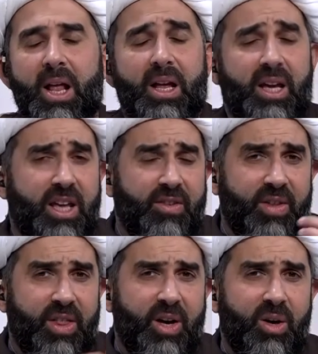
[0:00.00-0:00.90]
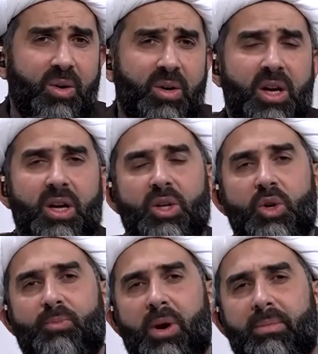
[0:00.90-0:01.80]
even though you'll
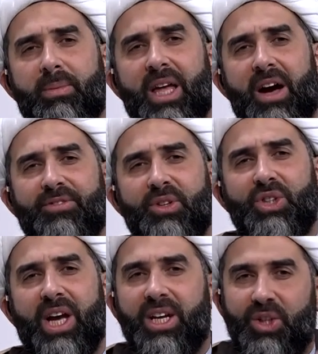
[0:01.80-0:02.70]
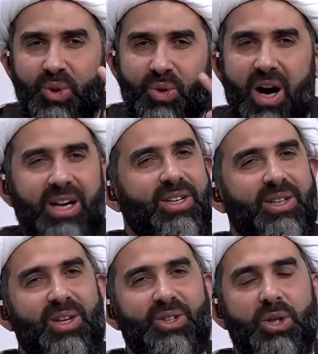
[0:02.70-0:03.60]
probably have to change your
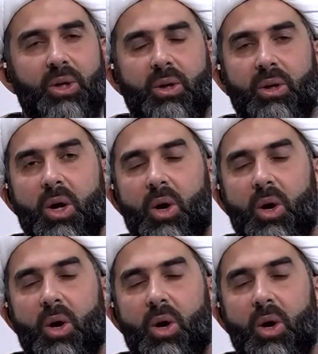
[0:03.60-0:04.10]
ideological